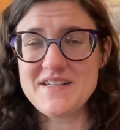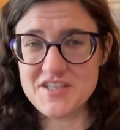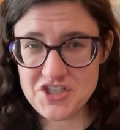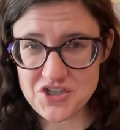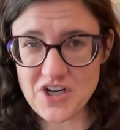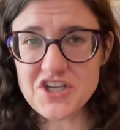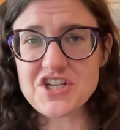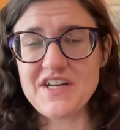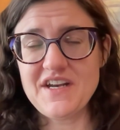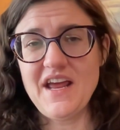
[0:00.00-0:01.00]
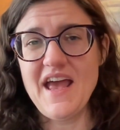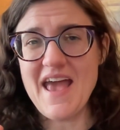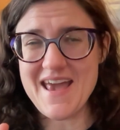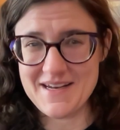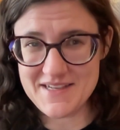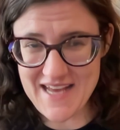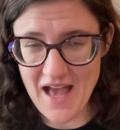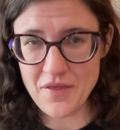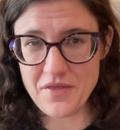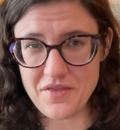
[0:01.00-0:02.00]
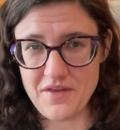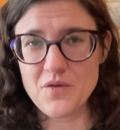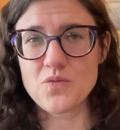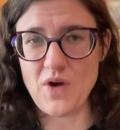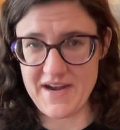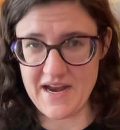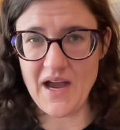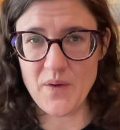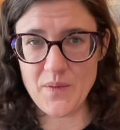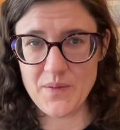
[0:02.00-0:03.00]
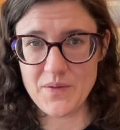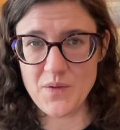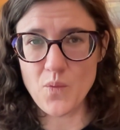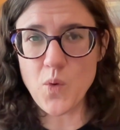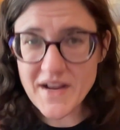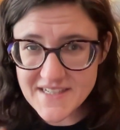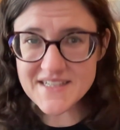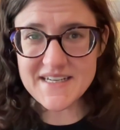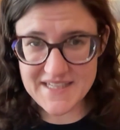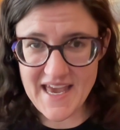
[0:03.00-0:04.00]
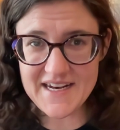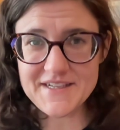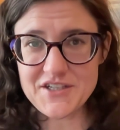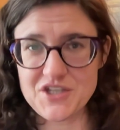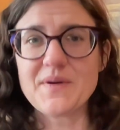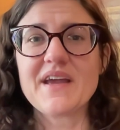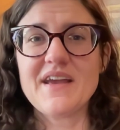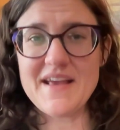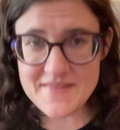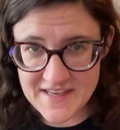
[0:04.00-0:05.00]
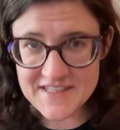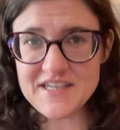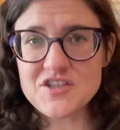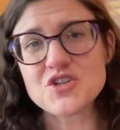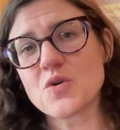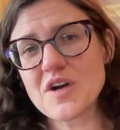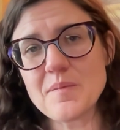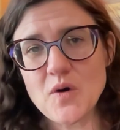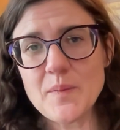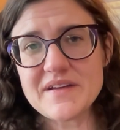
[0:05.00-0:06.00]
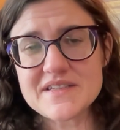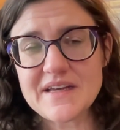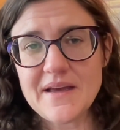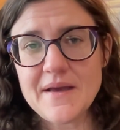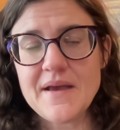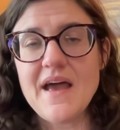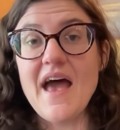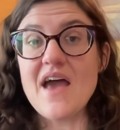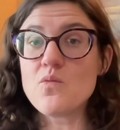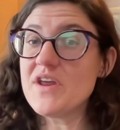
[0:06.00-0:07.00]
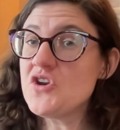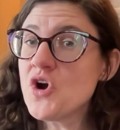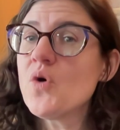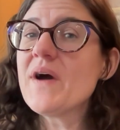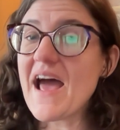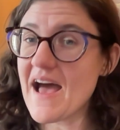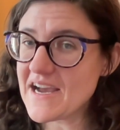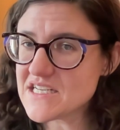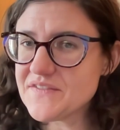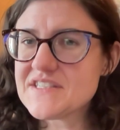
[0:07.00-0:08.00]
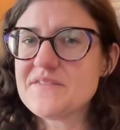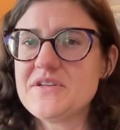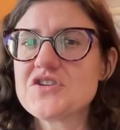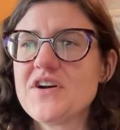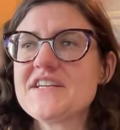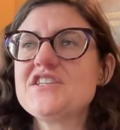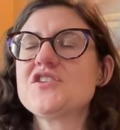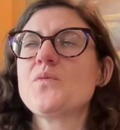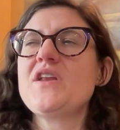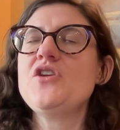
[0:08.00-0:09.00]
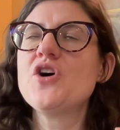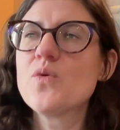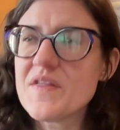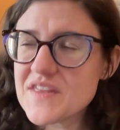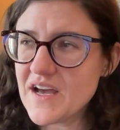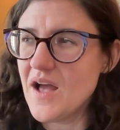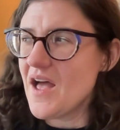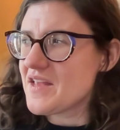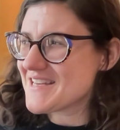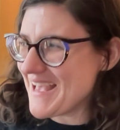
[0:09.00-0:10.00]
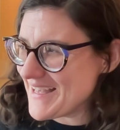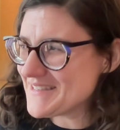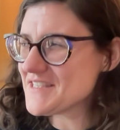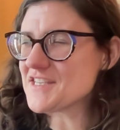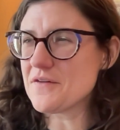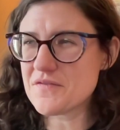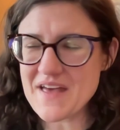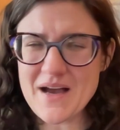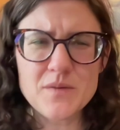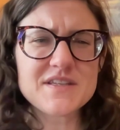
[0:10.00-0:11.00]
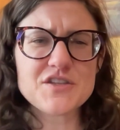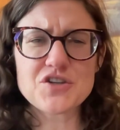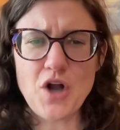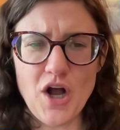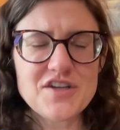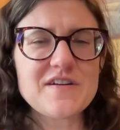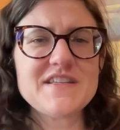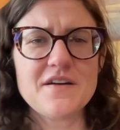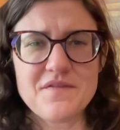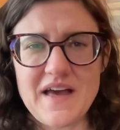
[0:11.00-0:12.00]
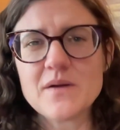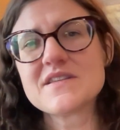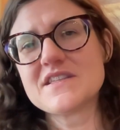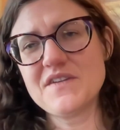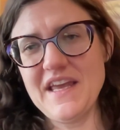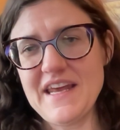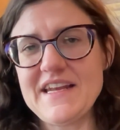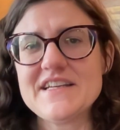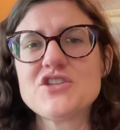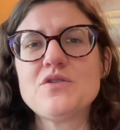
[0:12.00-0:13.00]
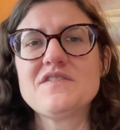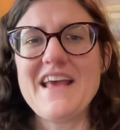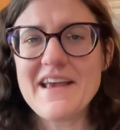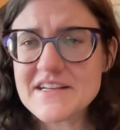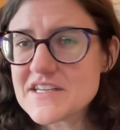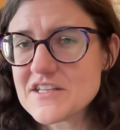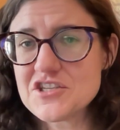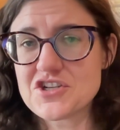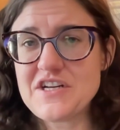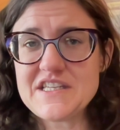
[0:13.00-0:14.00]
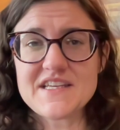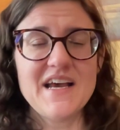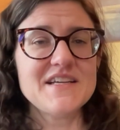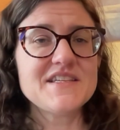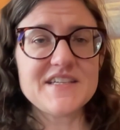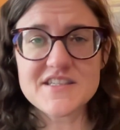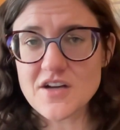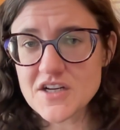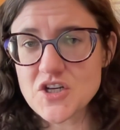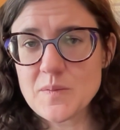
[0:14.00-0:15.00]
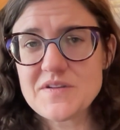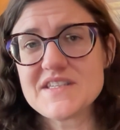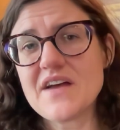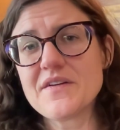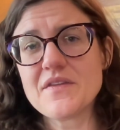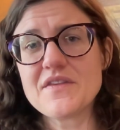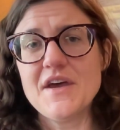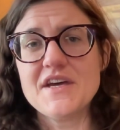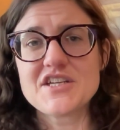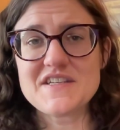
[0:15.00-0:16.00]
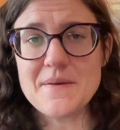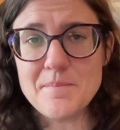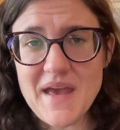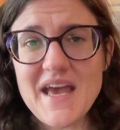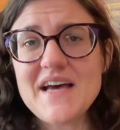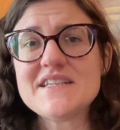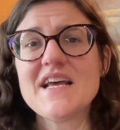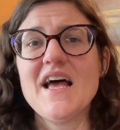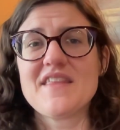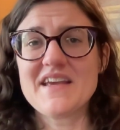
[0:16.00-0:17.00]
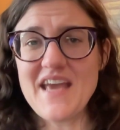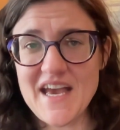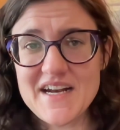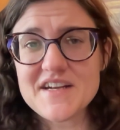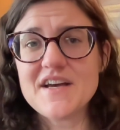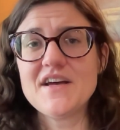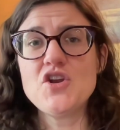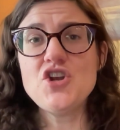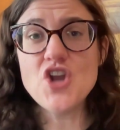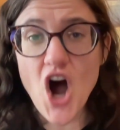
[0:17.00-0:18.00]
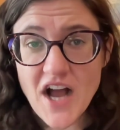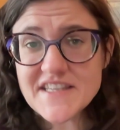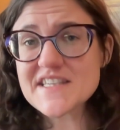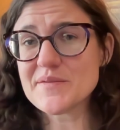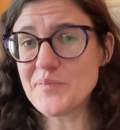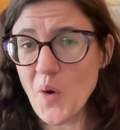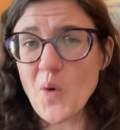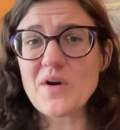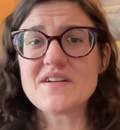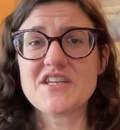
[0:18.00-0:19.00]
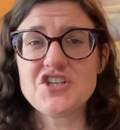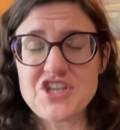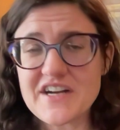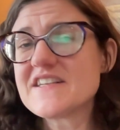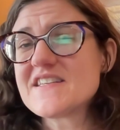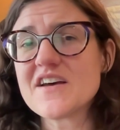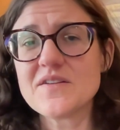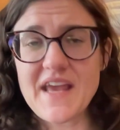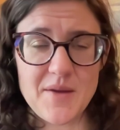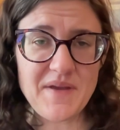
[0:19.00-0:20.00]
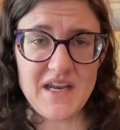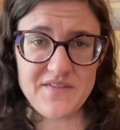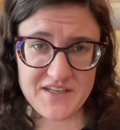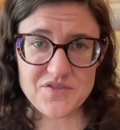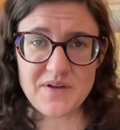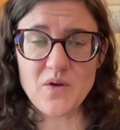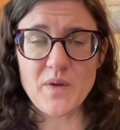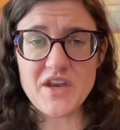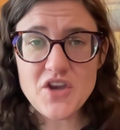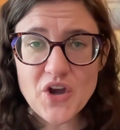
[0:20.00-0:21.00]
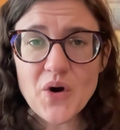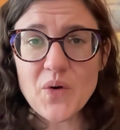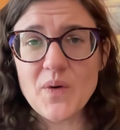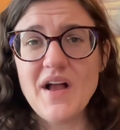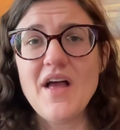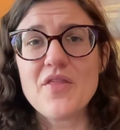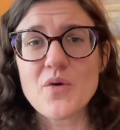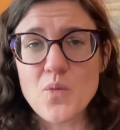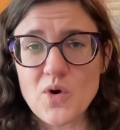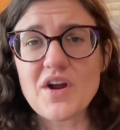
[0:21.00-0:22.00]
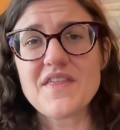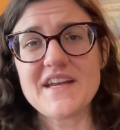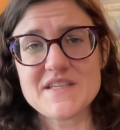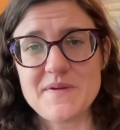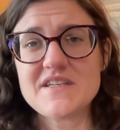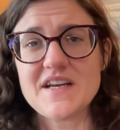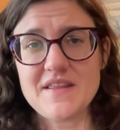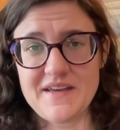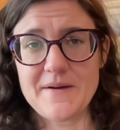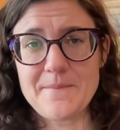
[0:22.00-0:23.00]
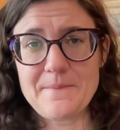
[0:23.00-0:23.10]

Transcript: destruction and death right now. What is Canada doing in this historic moment? And we know what activists have been trying to do. We know what the tens of thousands or hundreds of thousands of Canadians who have taken to the streets since October 7th to demand that Canada not support the genocidal campaign of Israel. We know the work that has been done there.